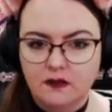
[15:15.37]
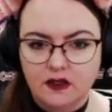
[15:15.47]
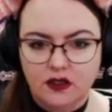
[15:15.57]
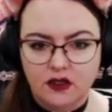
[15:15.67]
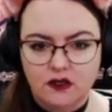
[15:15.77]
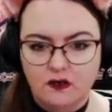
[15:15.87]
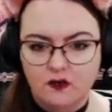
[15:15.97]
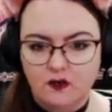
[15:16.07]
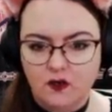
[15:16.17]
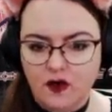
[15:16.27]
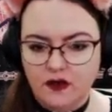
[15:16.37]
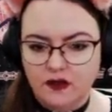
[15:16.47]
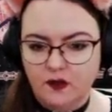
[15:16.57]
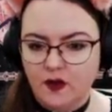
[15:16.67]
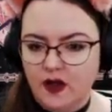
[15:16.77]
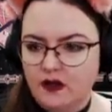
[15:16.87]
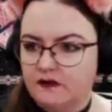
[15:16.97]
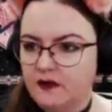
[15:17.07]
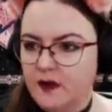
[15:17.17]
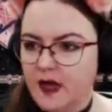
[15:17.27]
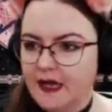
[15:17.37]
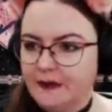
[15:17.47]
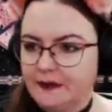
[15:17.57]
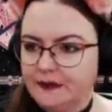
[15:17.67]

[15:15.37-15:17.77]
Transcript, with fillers: which works well for me.